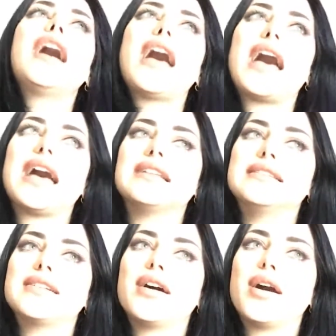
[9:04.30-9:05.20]

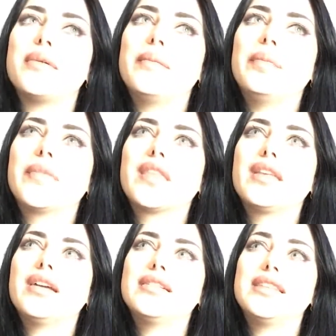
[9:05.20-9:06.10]
and
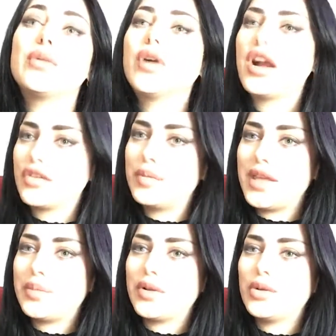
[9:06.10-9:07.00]
there were other
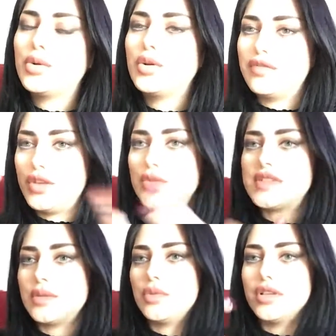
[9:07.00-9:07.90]
people who have
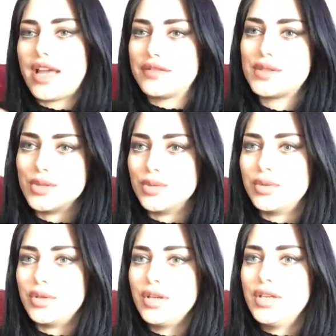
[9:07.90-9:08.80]
used the word
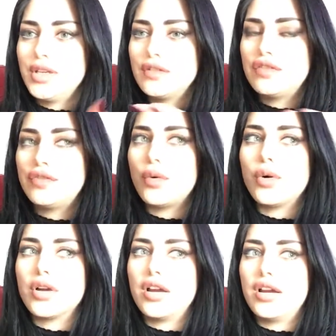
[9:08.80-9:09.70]
Afsoon
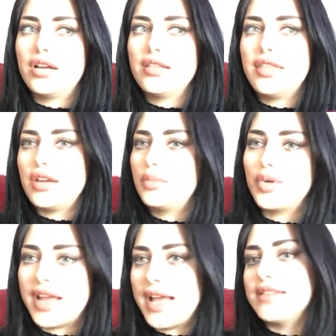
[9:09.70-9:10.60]
for their
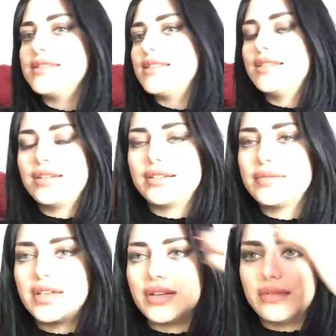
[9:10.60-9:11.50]
brands and their
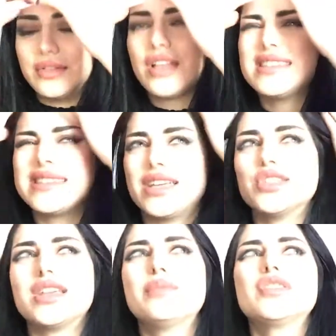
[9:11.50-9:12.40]
not stage
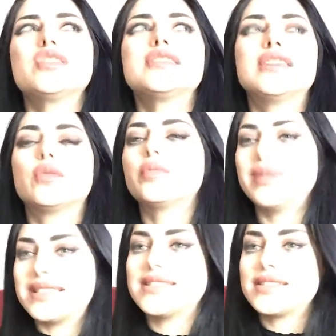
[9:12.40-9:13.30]
name, but just they were
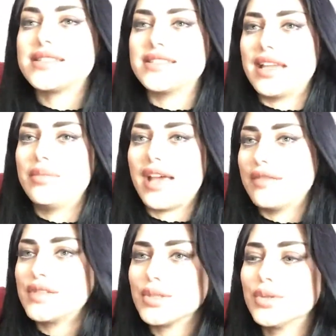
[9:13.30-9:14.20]
businesses named
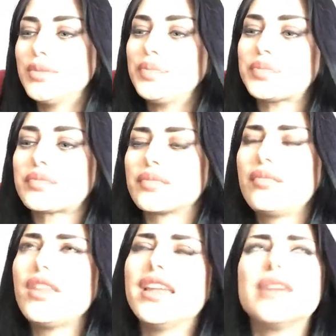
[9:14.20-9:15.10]
Afsoon.
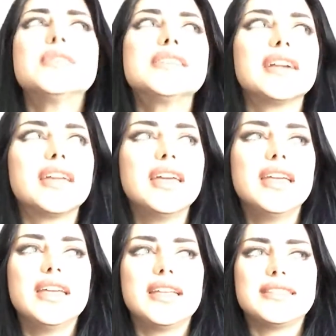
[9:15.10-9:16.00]
And I was like
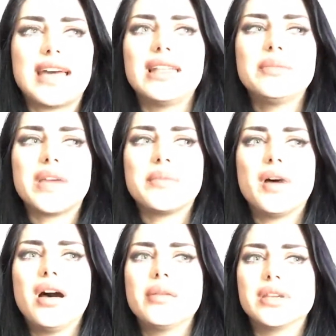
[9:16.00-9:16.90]
telling my
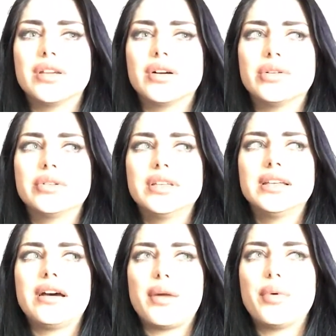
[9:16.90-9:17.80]
mom, you know,
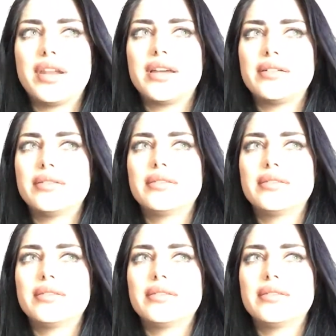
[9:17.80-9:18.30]
I want to